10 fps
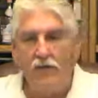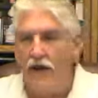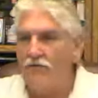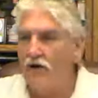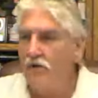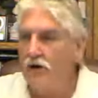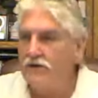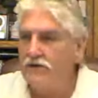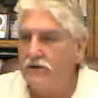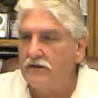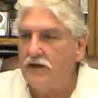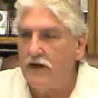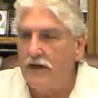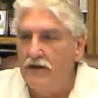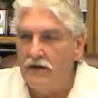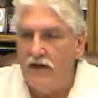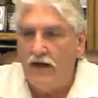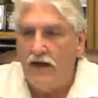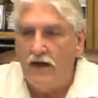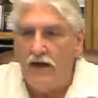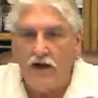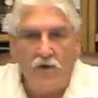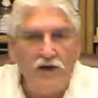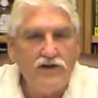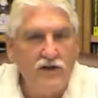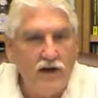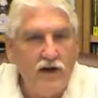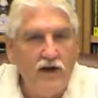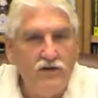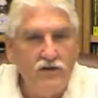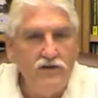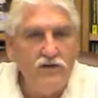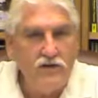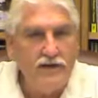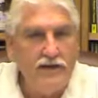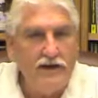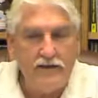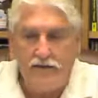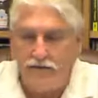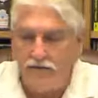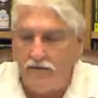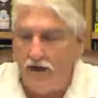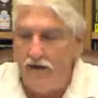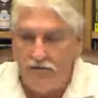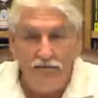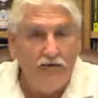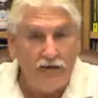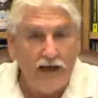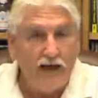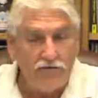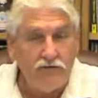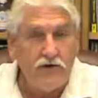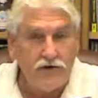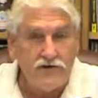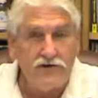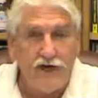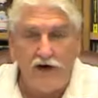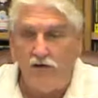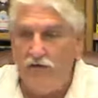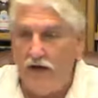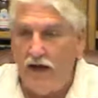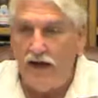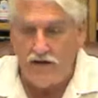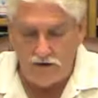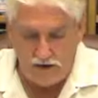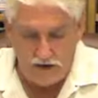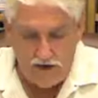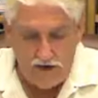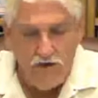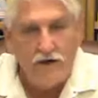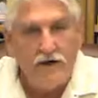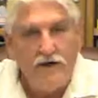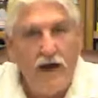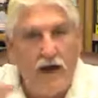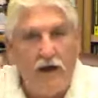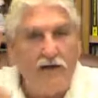We have a question, uh, uh, a questionnaire that you could get to uh, fill out for yourself, and you can you can tell.